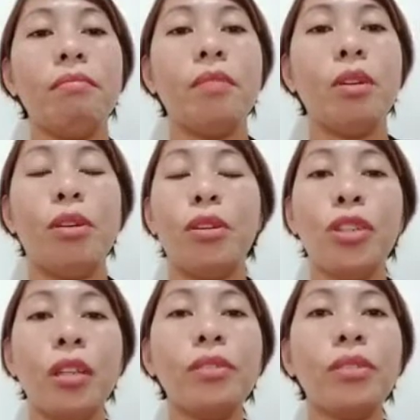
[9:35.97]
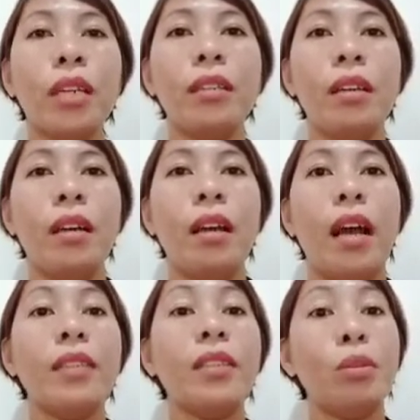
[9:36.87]
or children
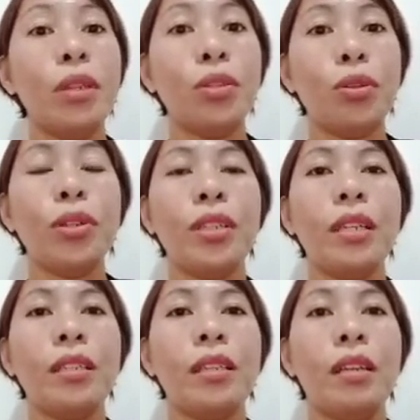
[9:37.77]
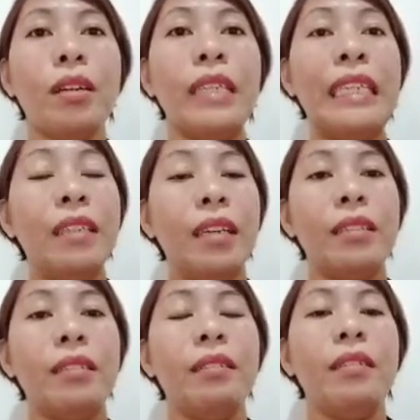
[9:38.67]
has the resources that are needed
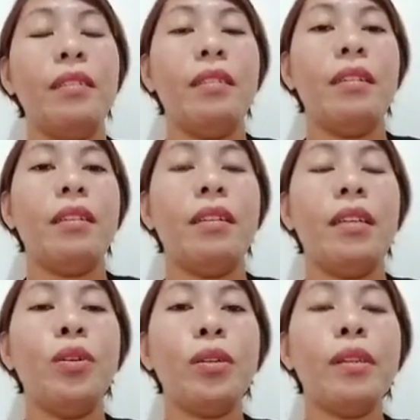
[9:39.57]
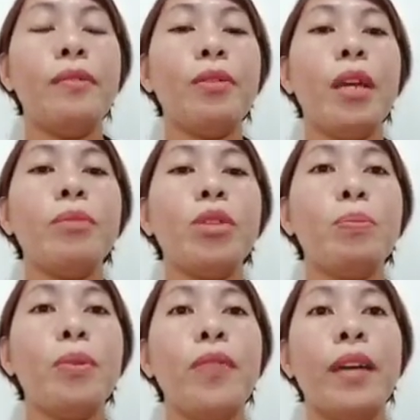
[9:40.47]
in order for them to
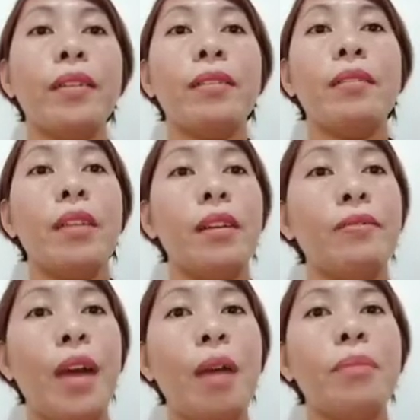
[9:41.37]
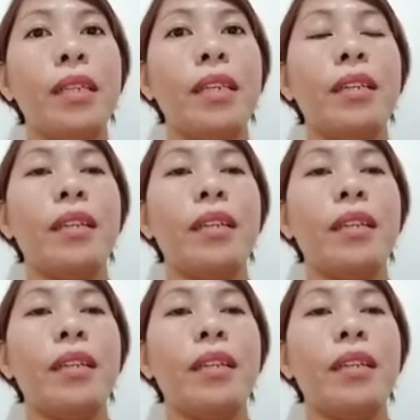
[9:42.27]
provide their family.